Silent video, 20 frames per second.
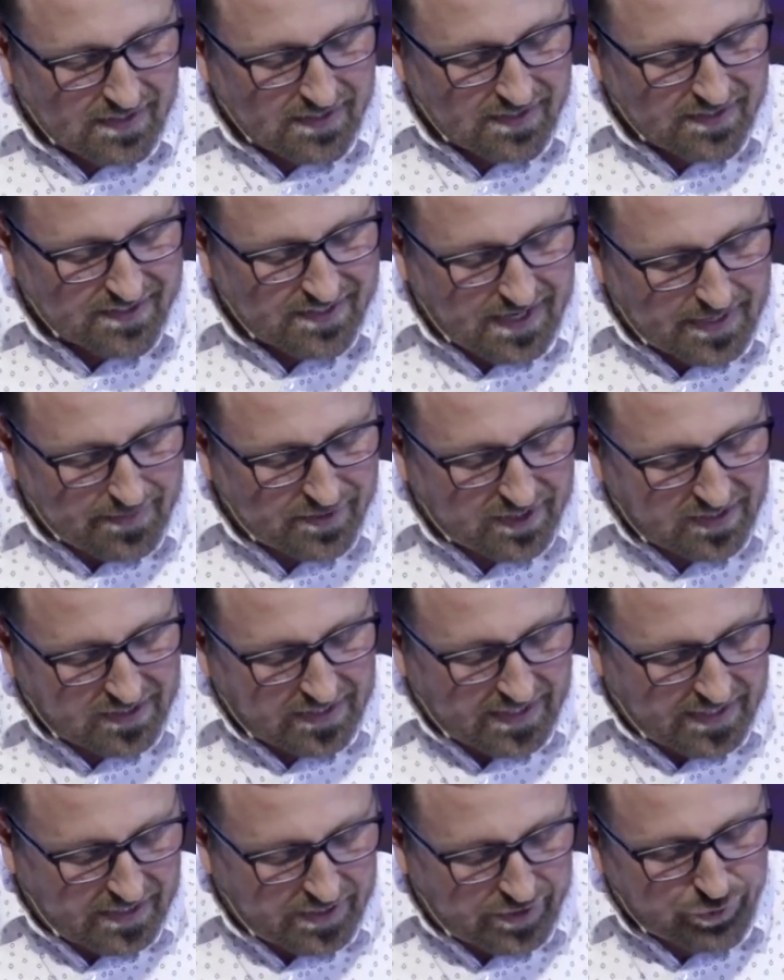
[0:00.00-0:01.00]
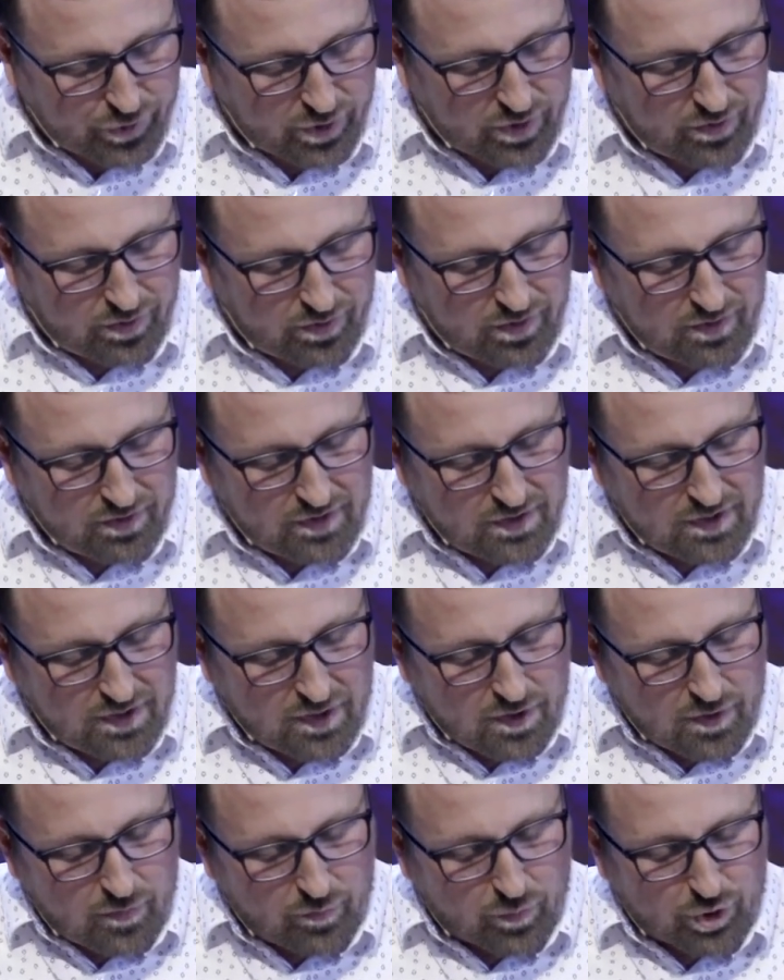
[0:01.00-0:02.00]
Samson led Israel
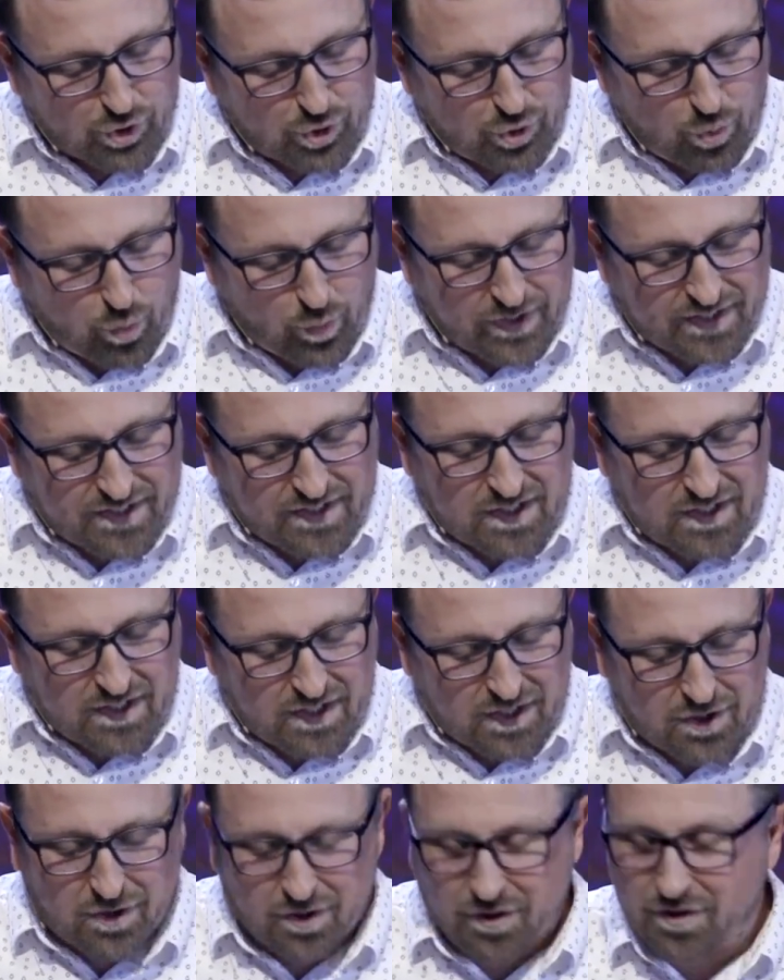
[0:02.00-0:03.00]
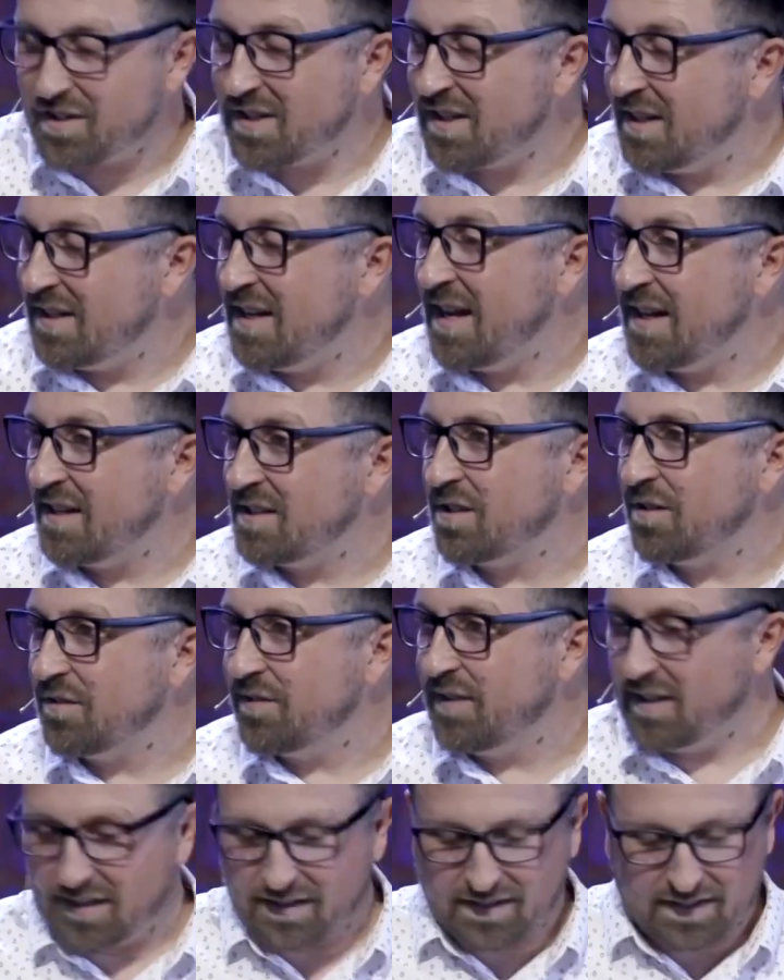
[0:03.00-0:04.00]
for 20 years in the days of the
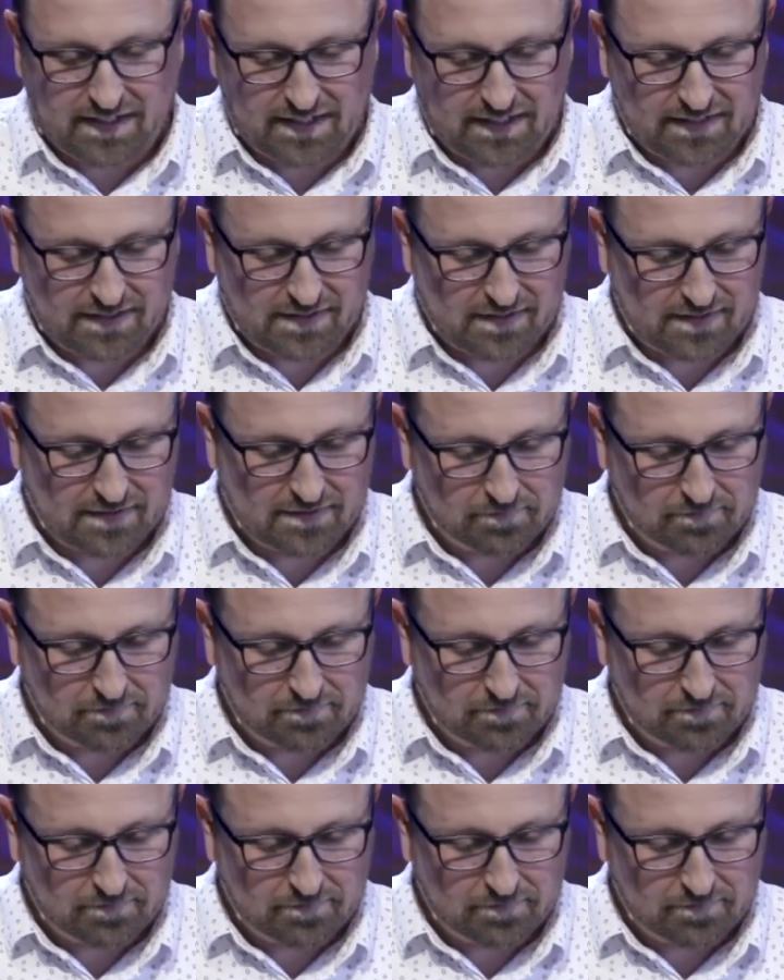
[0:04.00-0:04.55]
Philistines.